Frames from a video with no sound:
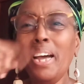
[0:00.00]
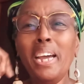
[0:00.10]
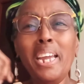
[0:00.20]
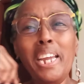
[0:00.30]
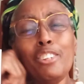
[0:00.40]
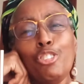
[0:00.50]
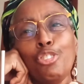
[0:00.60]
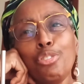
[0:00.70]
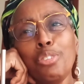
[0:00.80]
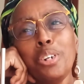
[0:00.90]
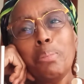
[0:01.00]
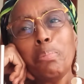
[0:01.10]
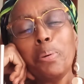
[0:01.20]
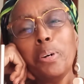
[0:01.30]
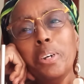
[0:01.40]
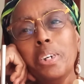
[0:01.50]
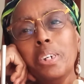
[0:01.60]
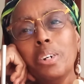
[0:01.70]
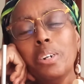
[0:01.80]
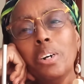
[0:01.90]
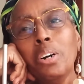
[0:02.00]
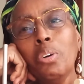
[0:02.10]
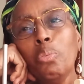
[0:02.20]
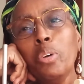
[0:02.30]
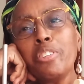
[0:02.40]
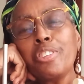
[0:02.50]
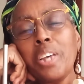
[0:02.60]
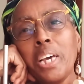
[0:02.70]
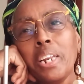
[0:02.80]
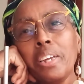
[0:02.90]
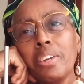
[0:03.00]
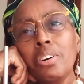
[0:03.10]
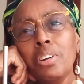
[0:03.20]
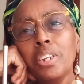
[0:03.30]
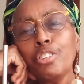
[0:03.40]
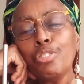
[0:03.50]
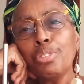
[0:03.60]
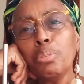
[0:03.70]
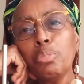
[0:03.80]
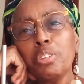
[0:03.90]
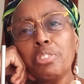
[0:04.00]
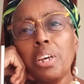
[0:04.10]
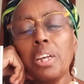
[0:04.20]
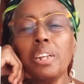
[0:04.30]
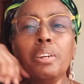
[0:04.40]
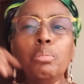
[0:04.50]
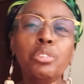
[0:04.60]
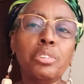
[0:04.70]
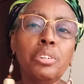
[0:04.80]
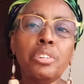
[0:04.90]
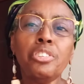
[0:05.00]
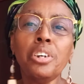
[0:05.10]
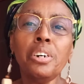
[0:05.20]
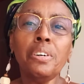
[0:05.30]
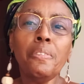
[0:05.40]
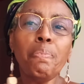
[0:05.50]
I had shrimp with salad, garlic shrimp with salad. It was good, y'all.